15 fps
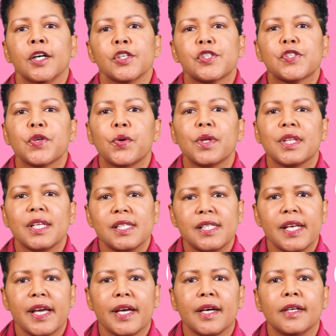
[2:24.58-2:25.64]
So this
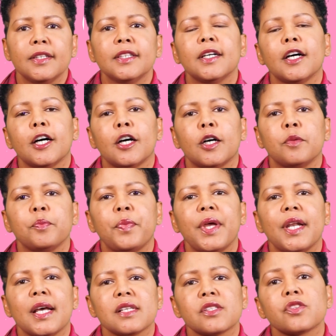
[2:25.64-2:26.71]
year,
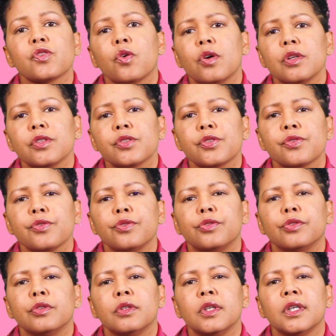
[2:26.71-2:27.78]
Payless is
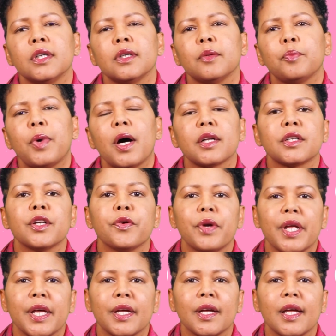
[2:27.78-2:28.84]
also
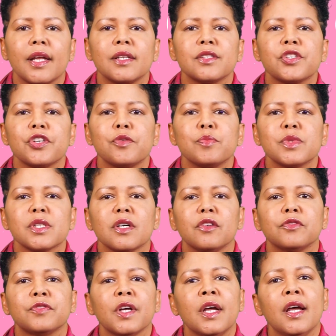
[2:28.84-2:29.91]
partnering in terms
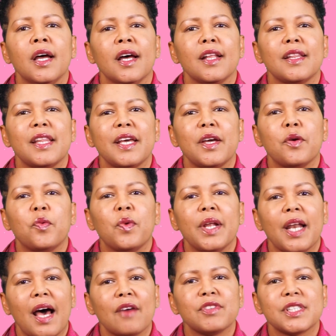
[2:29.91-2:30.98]
of they
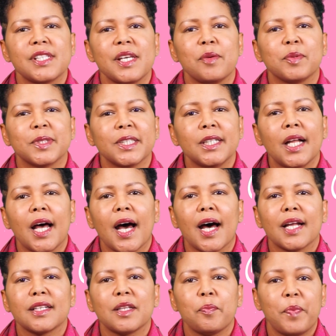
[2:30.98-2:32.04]
will have a table
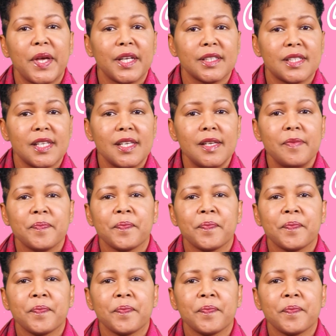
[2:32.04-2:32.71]
at the Pink Tea,